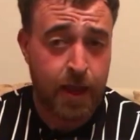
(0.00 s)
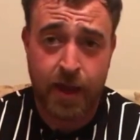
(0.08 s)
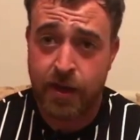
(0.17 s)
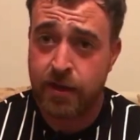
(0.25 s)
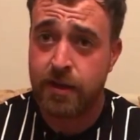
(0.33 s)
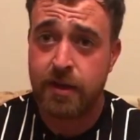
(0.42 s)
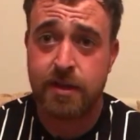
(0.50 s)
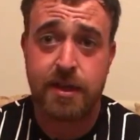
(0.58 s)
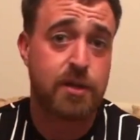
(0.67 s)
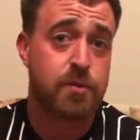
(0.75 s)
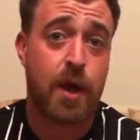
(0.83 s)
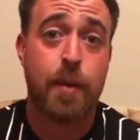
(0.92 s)
And
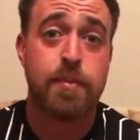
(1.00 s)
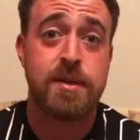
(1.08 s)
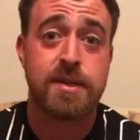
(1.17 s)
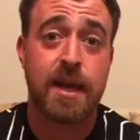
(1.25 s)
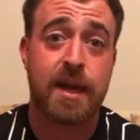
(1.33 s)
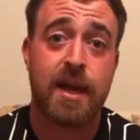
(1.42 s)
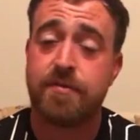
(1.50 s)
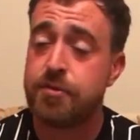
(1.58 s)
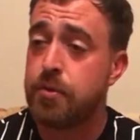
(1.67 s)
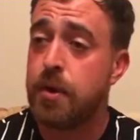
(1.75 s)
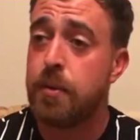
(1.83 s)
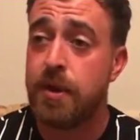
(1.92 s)
that's what happened in the second half
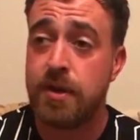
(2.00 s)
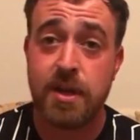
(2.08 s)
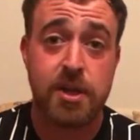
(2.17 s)
straight away.